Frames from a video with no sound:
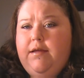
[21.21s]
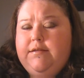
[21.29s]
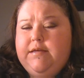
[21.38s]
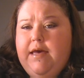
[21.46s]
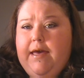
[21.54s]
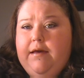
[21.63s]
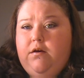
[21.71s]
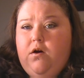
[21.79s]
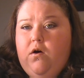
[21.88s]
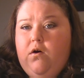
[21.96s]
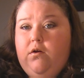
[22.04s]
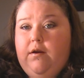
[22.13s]
tag
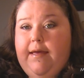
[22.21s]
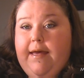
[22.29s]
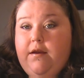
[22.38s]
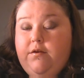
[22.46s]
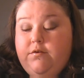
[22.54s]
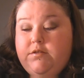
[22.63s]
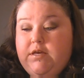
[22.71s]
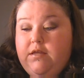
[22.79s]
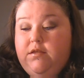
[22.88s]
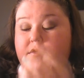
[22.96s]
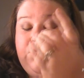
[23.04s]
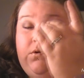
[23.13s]
called How Do You Say
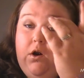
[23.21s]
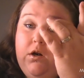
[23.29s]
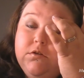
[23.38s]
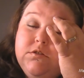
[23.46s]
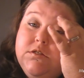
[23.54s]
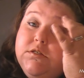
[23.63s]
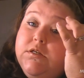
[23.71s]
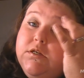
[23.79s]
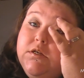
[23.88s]
These Words?